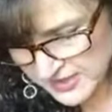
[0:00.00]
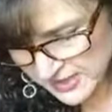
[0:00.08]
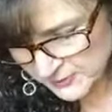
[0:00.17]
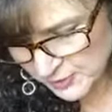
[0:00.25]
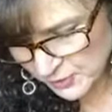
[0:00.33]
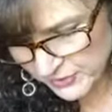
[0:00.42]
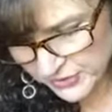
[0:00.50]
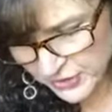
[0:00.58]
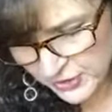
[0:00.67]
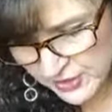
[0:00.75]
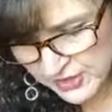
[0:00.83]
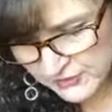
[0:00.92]
Samuel
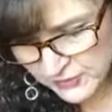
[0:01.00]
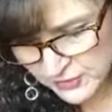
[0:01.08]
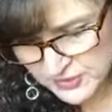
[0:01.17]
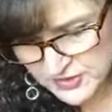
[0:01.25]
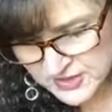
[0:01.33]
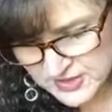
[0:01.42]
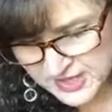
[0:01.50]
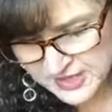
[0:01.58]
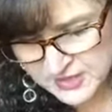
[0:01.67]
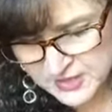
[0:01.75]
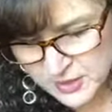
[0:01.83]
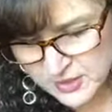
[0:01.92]
30, verse
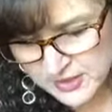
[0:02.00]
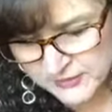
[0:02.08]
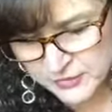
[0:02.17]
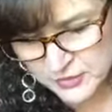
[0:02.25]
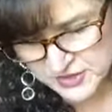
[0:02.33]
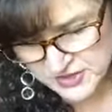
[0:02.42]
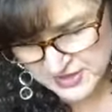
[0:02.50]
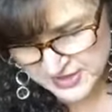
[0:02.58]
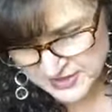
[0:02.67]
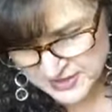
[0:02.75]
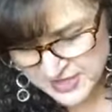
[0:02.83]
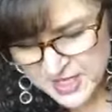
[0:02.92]
6, starting in verse
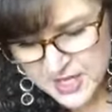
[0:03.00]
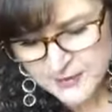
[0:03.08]
6,